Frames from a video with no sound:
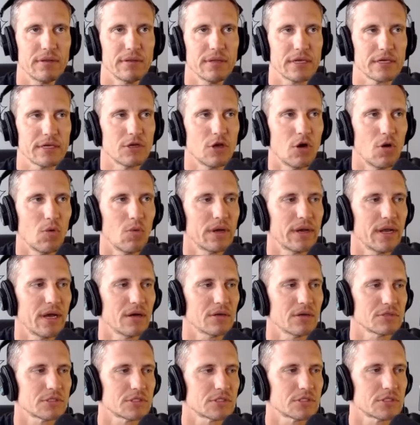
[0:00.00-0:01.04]
Like no one
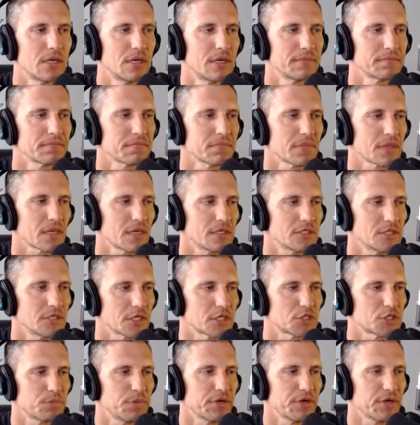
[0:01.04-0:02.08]
else is
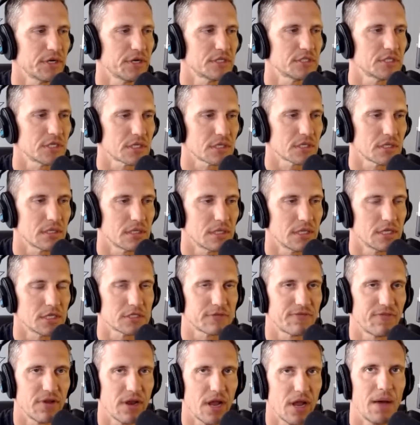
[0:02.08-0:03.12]
experiencing this
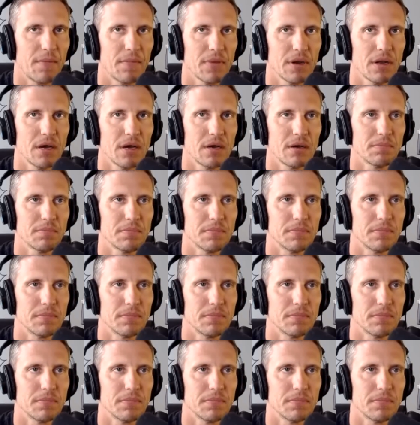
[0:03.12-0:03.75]
phenomena.